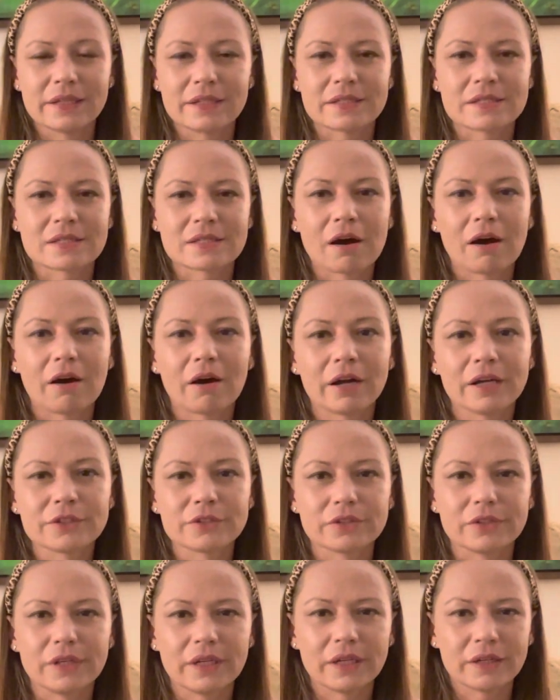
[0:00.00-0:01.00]
It's hard
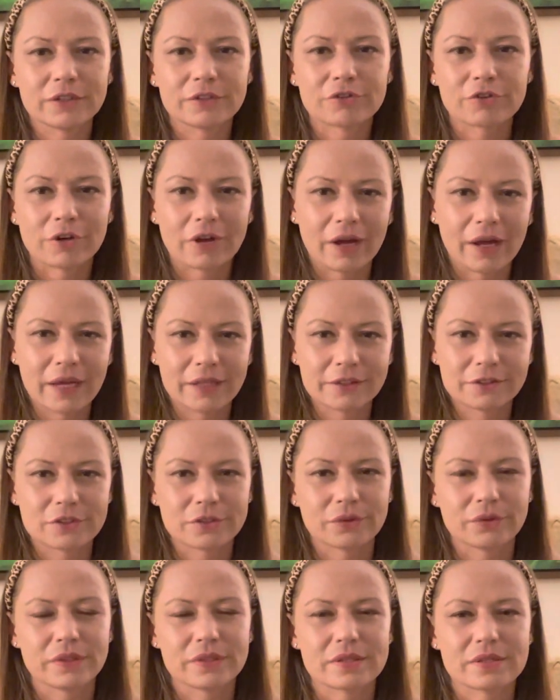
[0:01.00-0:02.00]
to get it right.
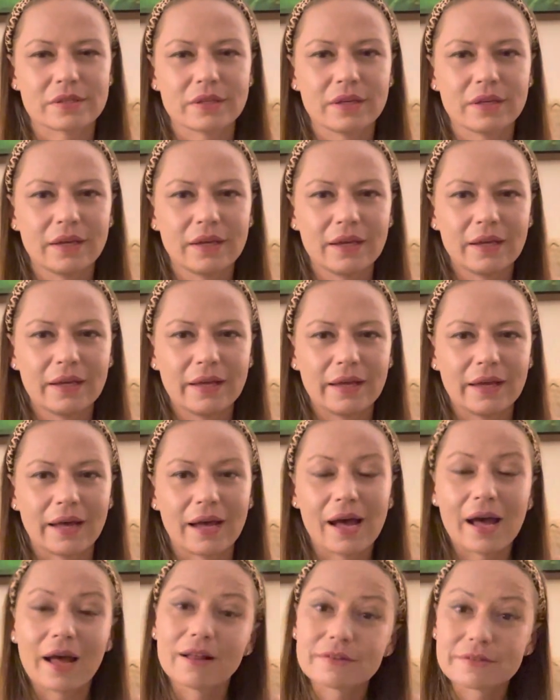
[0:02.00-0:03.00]
So it's a
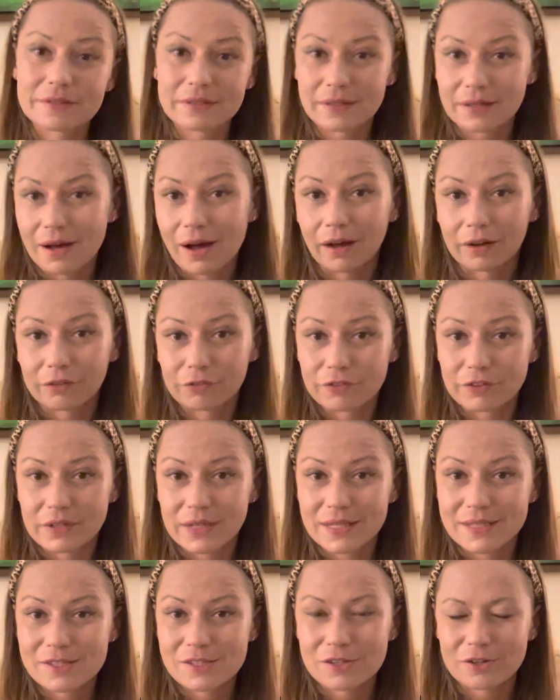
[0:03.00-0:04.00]
healthy
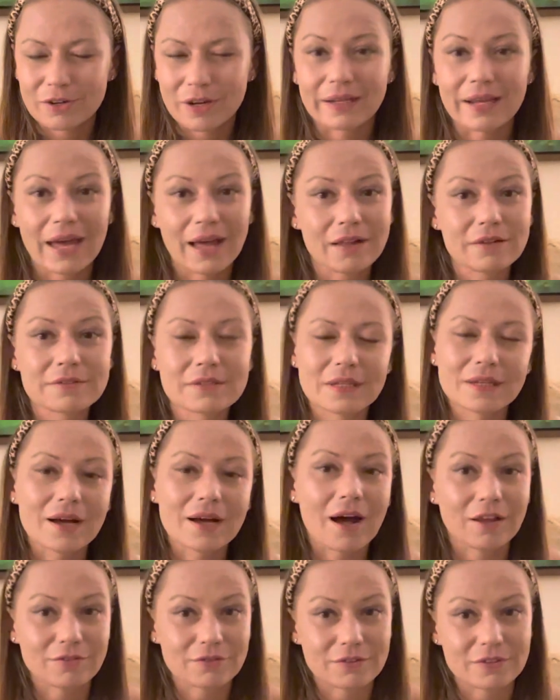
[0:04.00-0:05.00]
confidence, right? Healthy
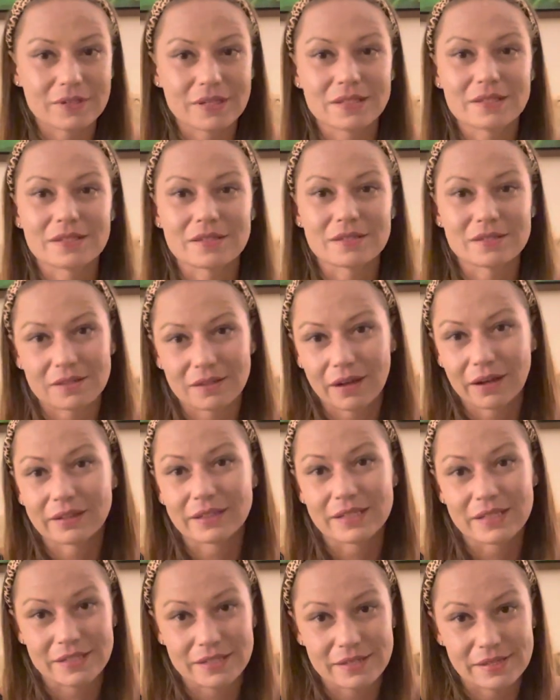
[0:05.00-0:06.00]
confidence is not
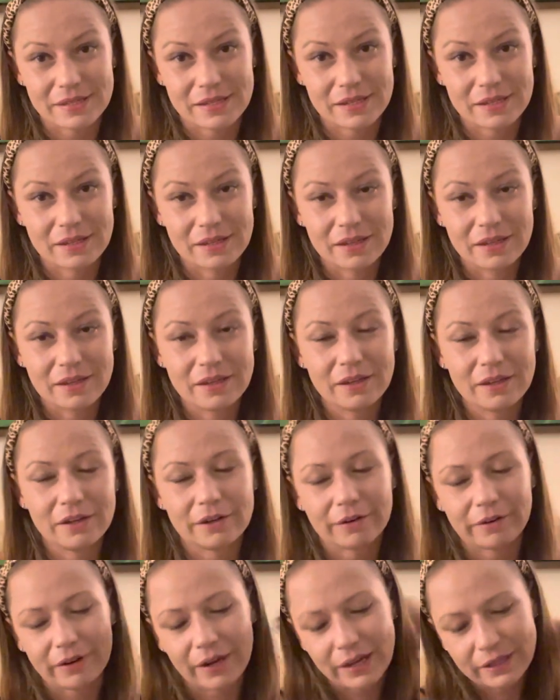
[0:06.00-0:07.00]
easy,
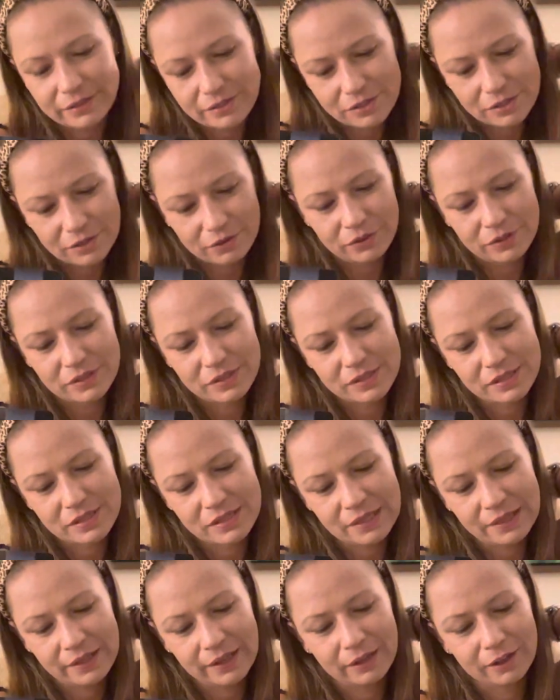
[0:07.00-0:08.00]
right? So this is
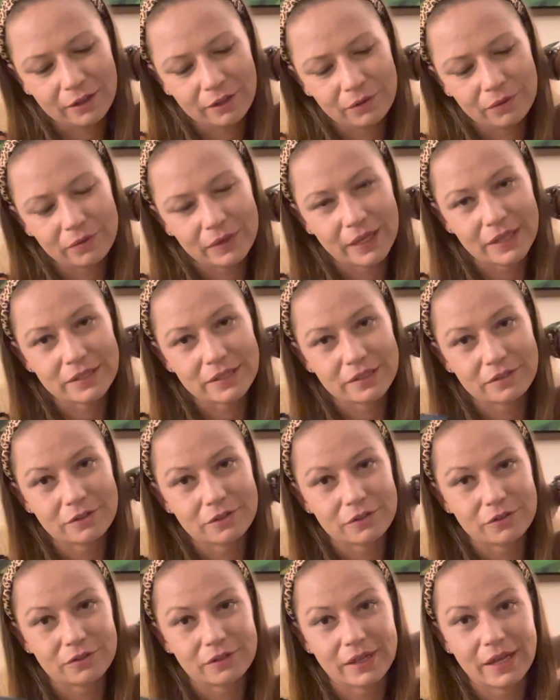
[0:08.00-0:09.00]
like you getting
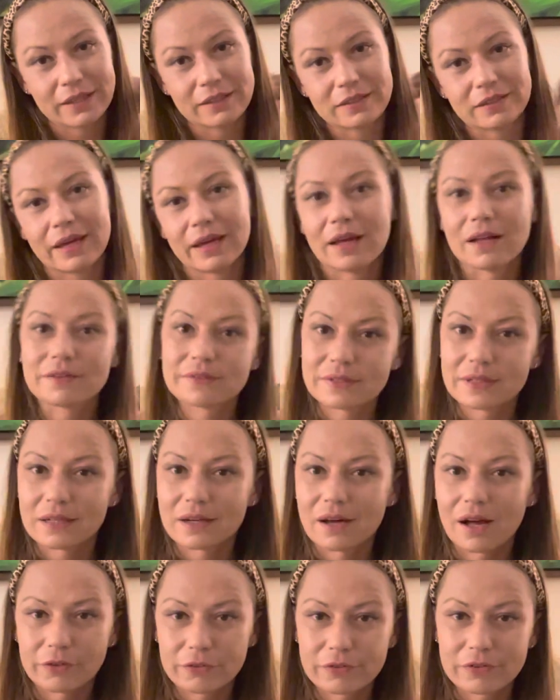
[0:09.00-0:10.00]
into that healthy
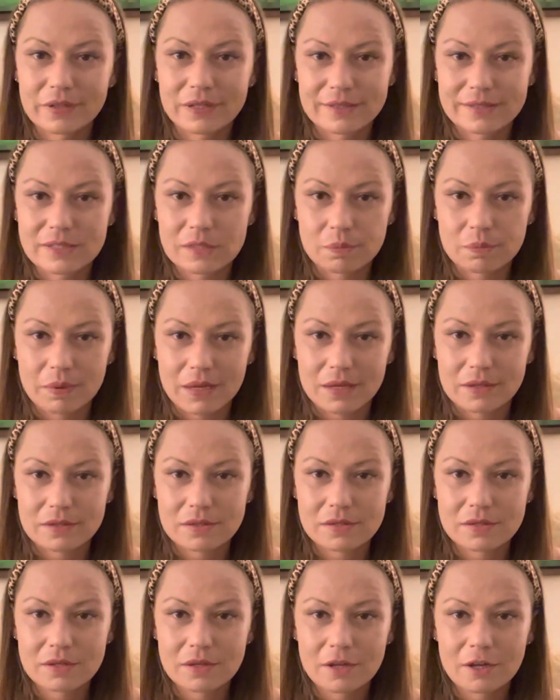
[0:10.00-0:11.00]
confidence
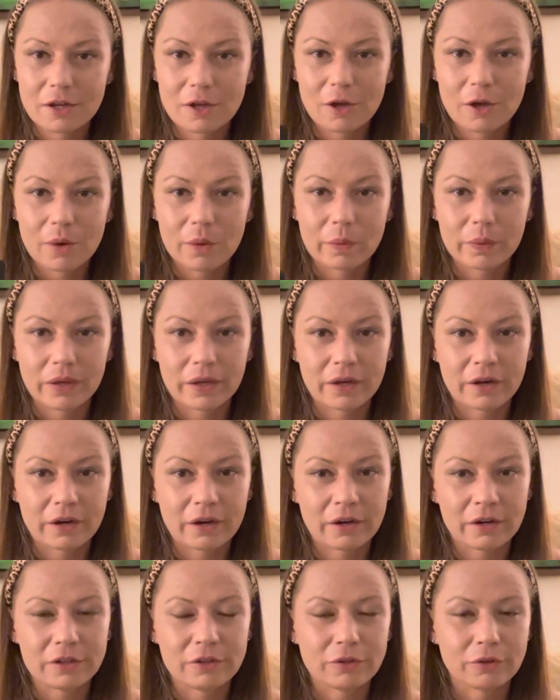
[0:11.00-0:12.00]
space
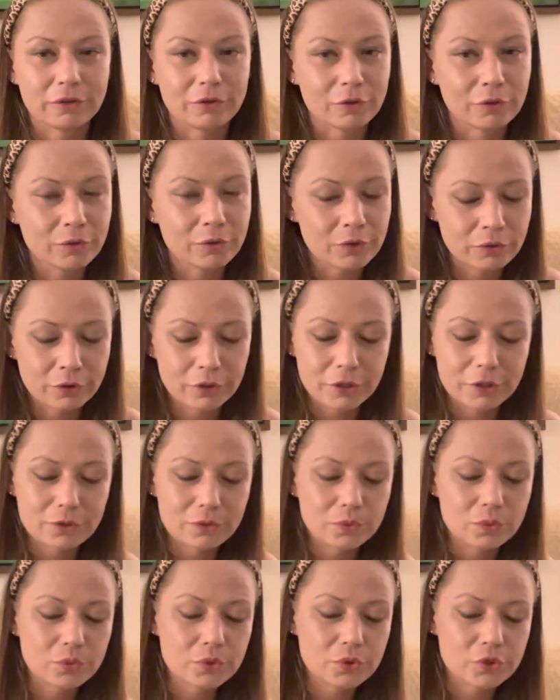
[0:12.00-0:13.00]
where you know you're
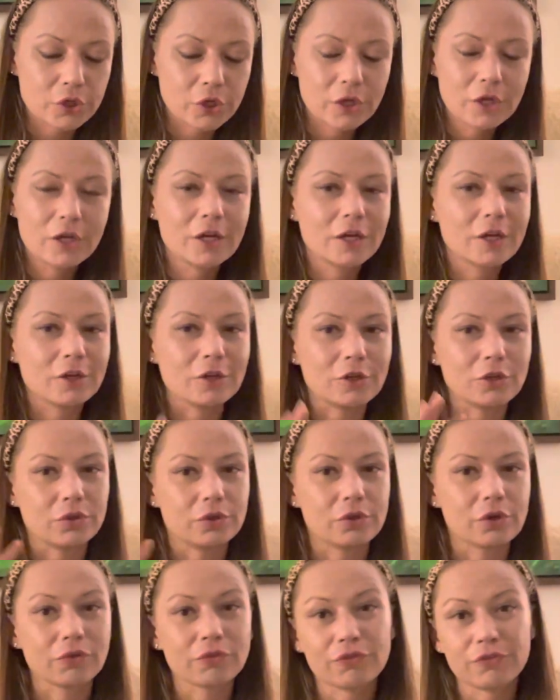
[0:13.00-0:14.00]
huge. You
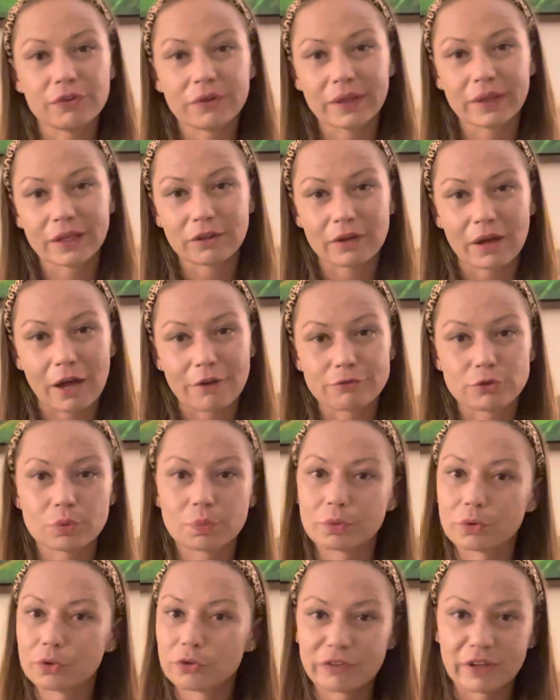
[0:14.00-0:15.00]
don't feel like you have to
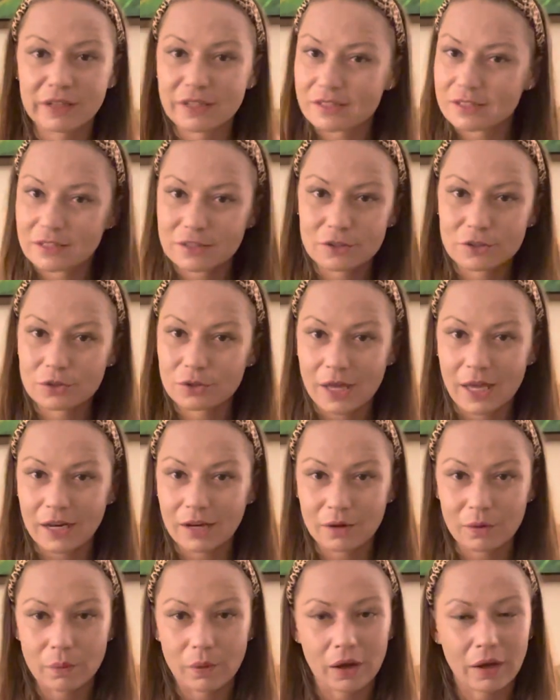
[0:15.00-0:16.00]
prove anything to
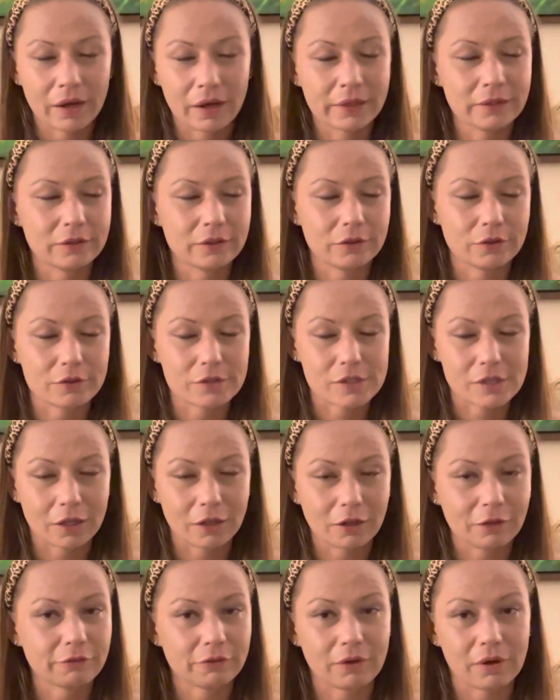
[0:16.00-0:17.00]
anyone,
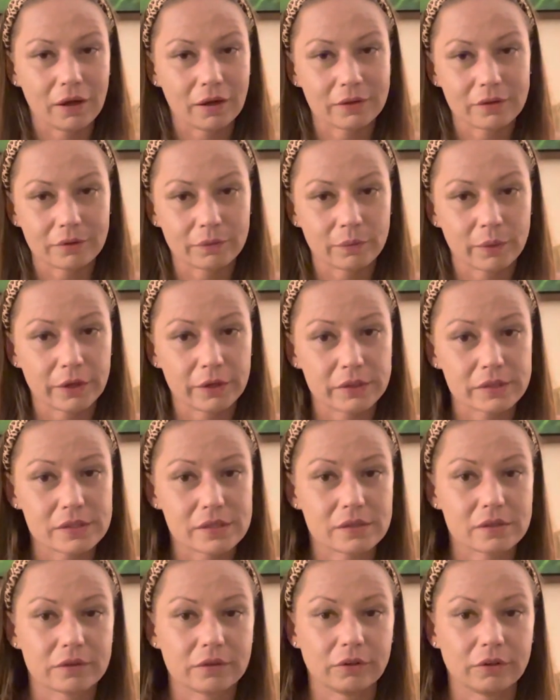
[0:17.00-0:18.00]
yourself or
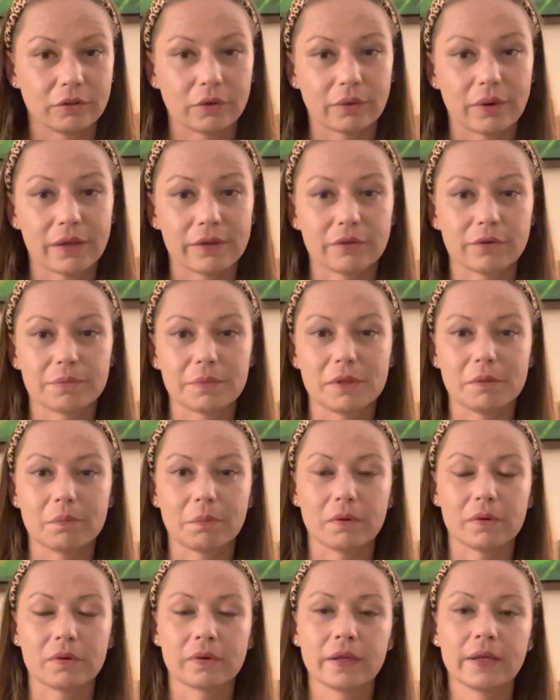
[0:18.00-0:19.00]
otherwise, you know, other
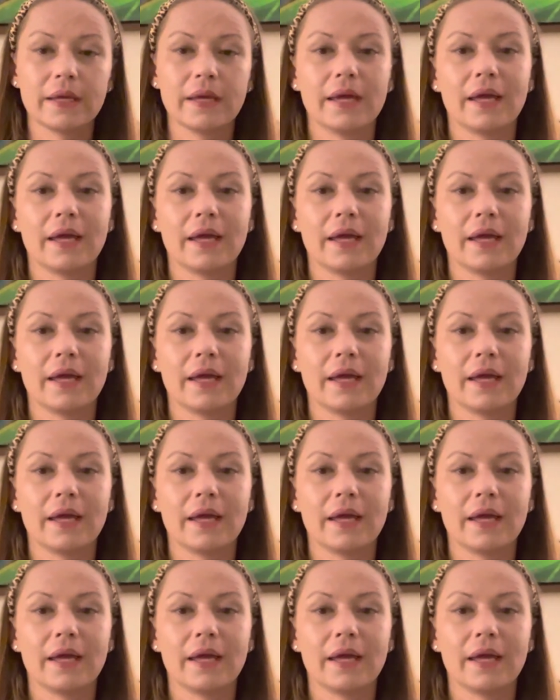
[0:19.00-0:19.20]
people.